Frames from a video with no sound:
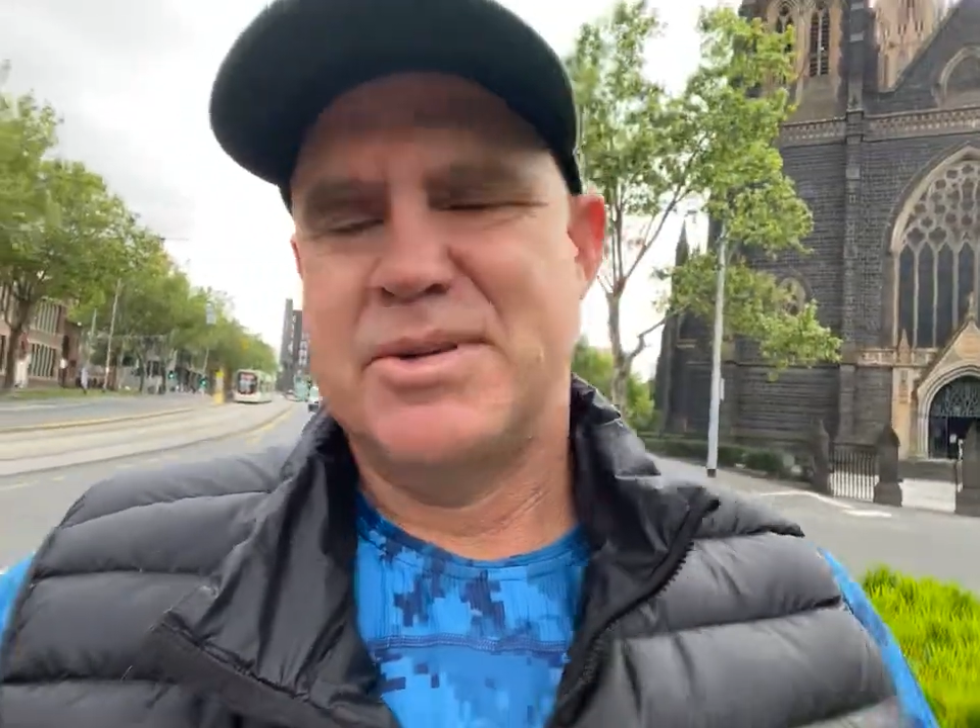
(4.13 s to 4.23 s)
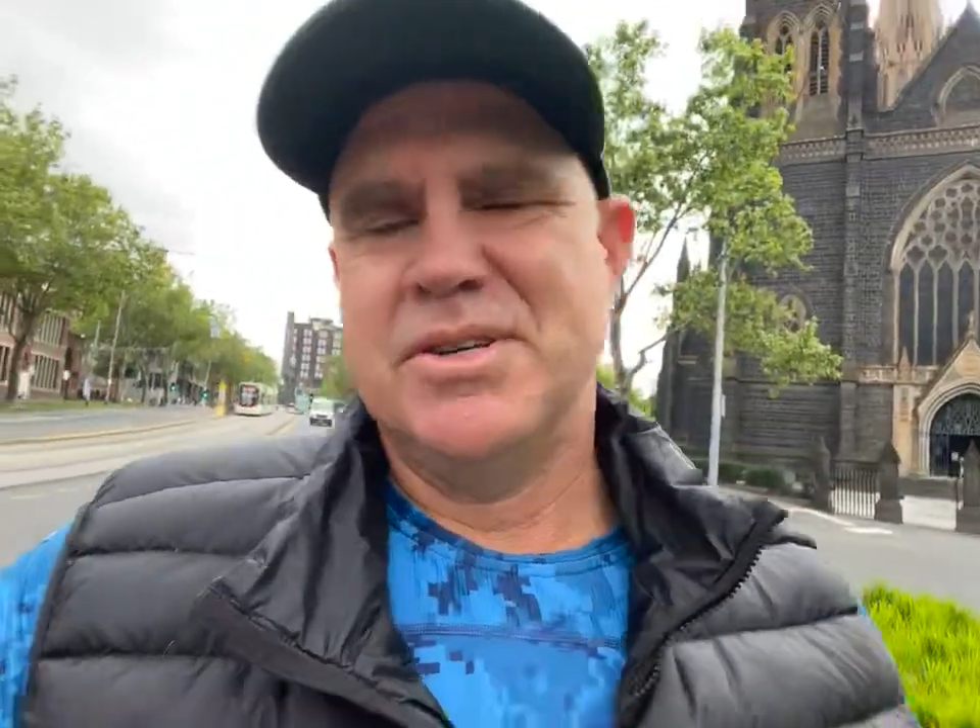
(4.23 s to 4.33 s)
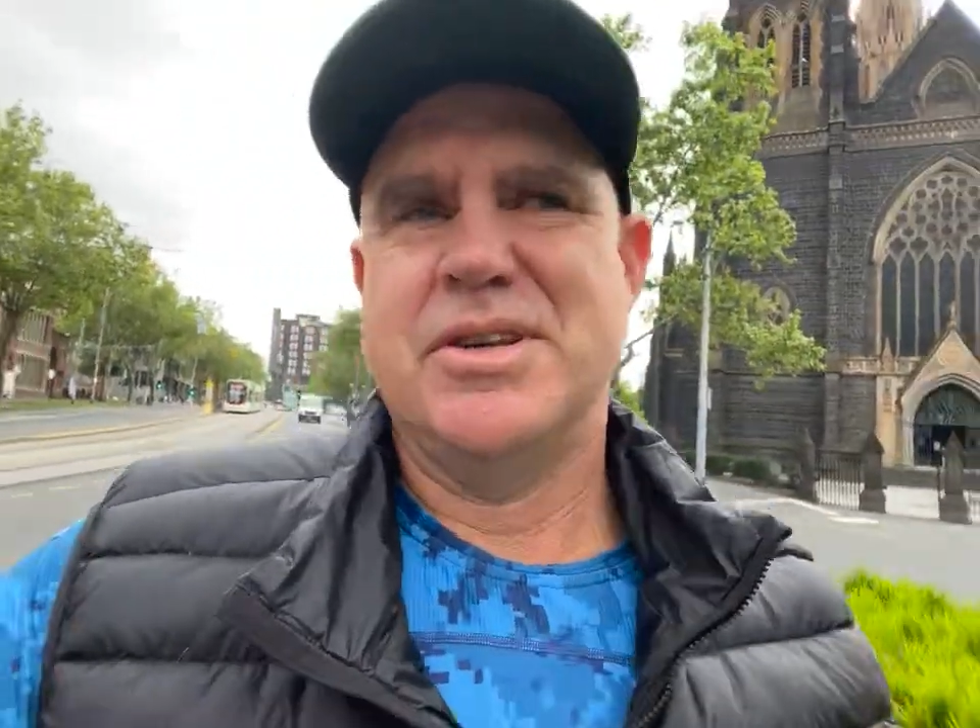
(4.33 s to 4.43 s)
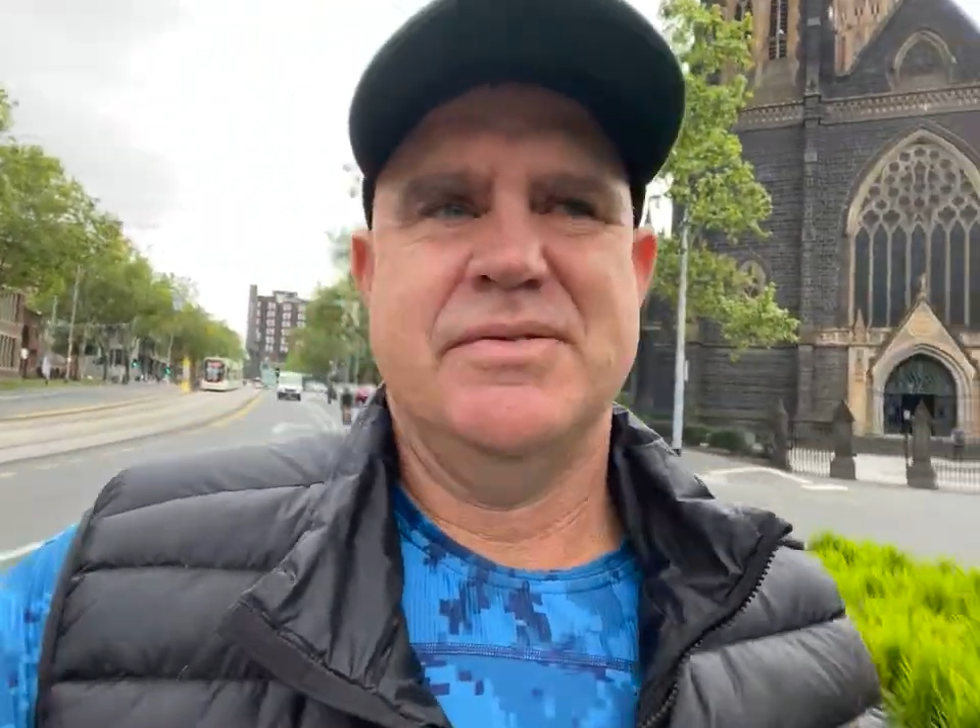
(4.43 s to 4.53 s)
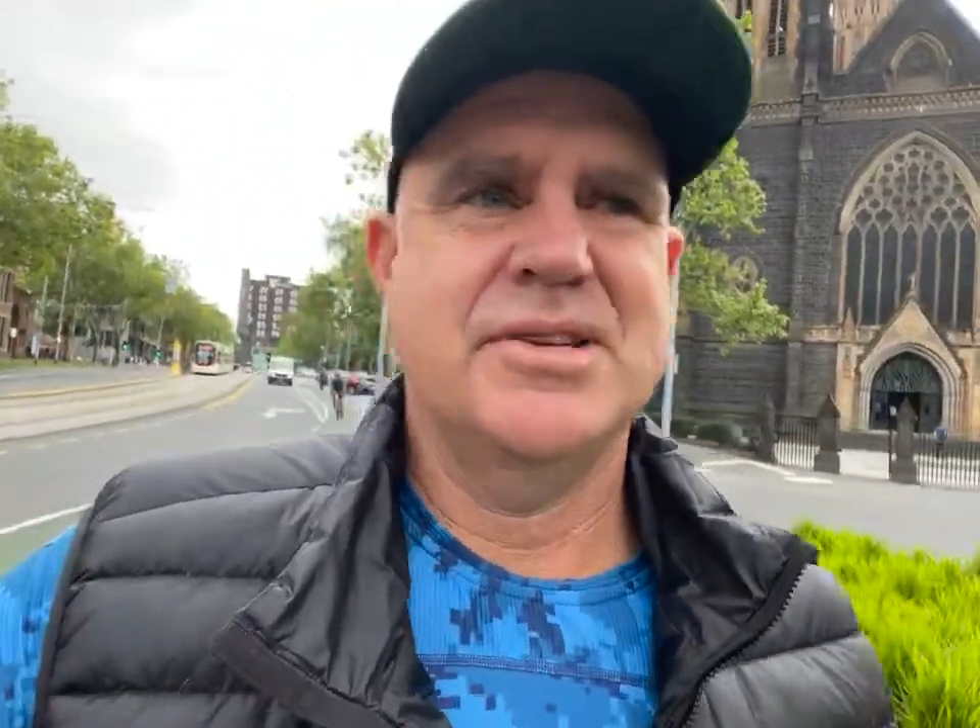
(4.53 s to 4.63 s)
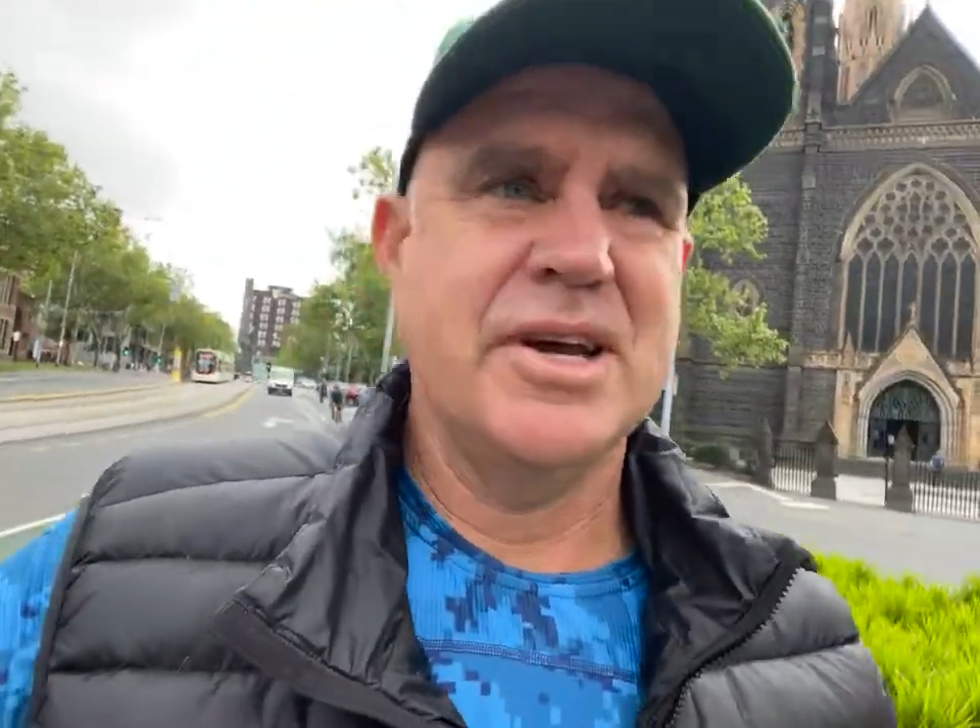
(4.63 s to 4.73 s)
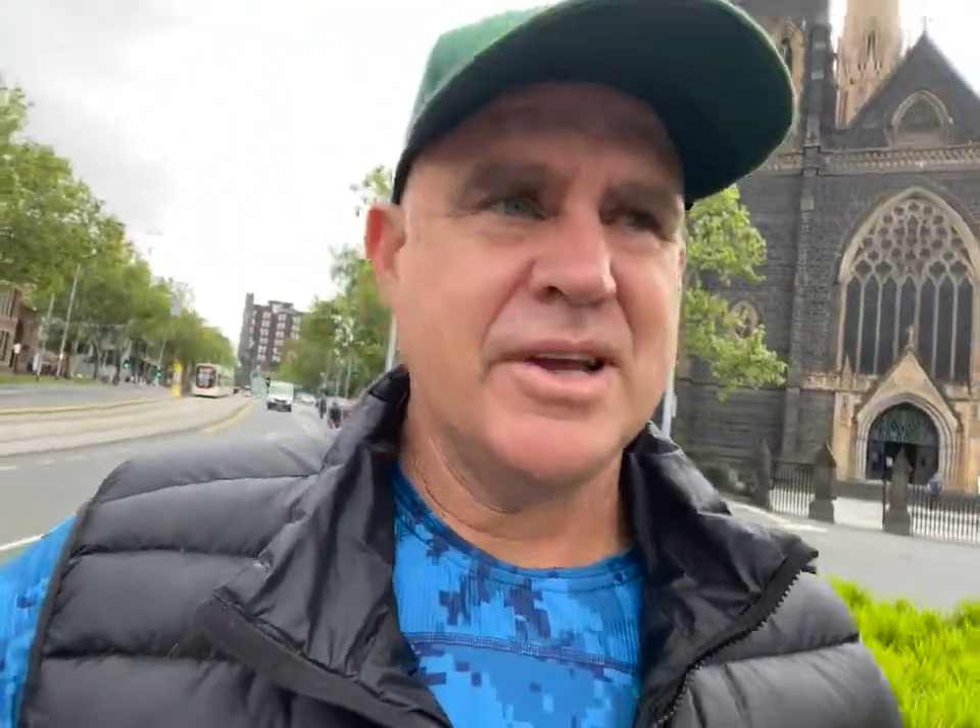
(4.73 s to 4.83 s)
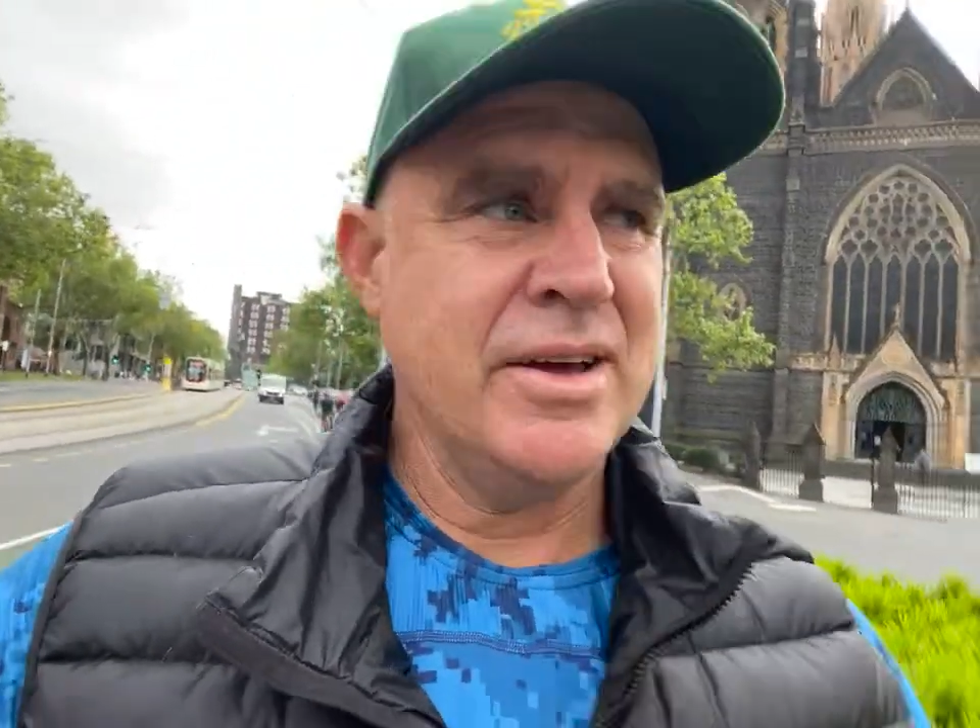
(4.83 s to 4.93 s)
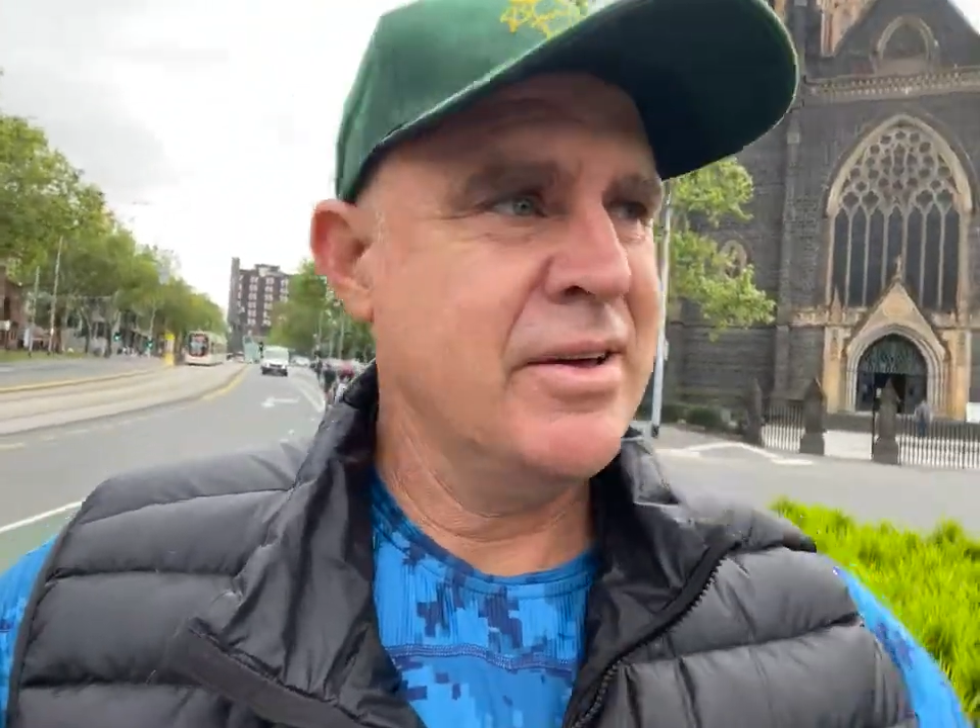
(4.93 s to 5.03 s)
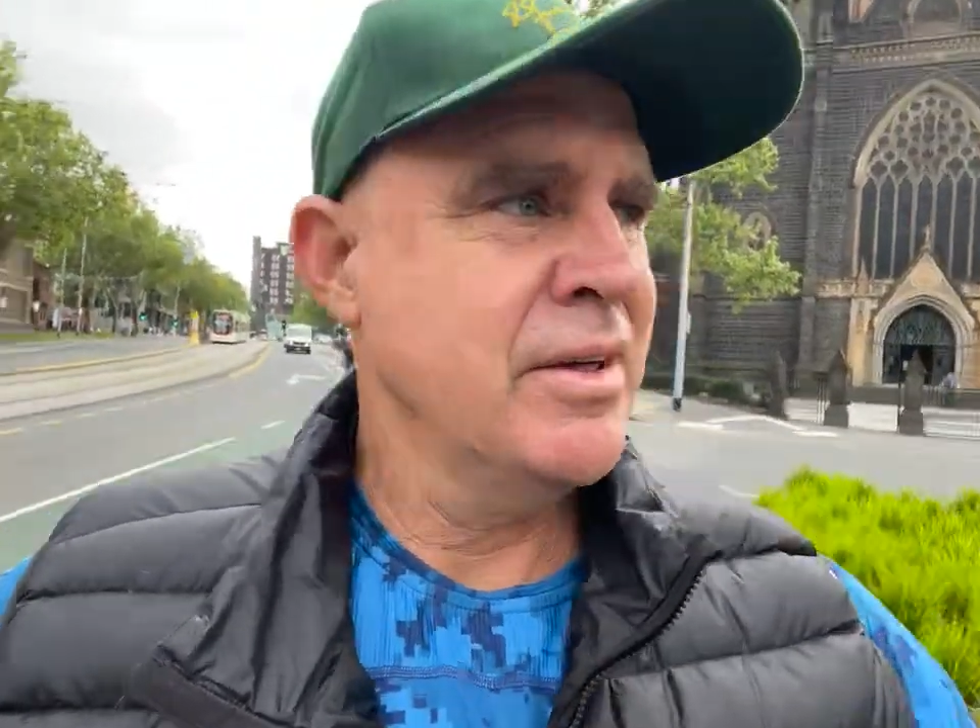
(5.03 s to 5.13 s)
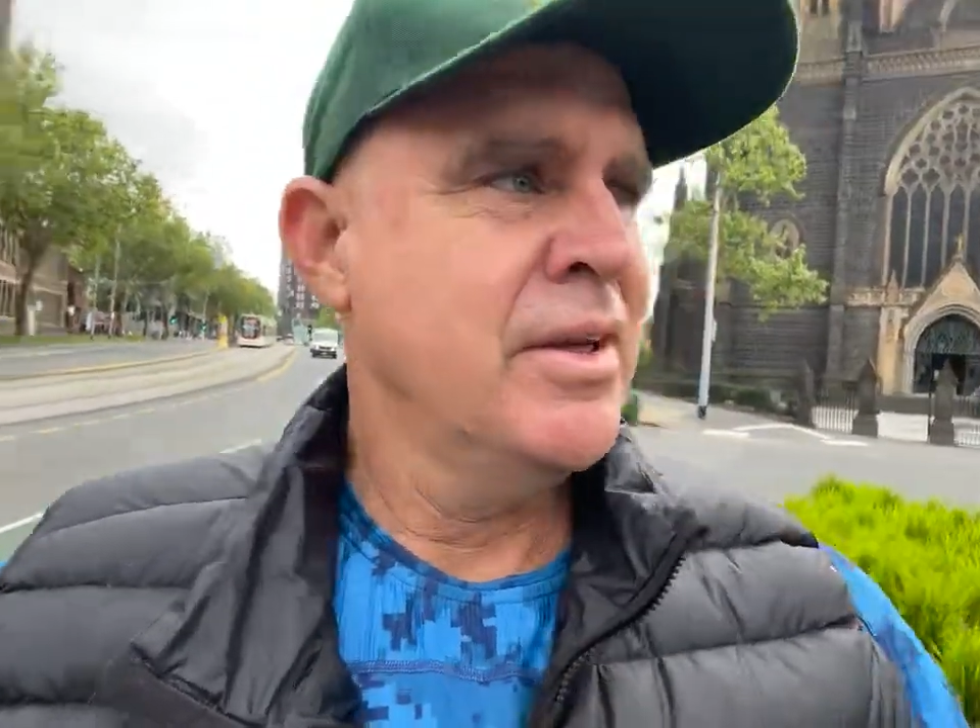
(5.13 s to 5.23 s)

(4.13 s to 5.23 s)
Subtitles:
since I've seen you.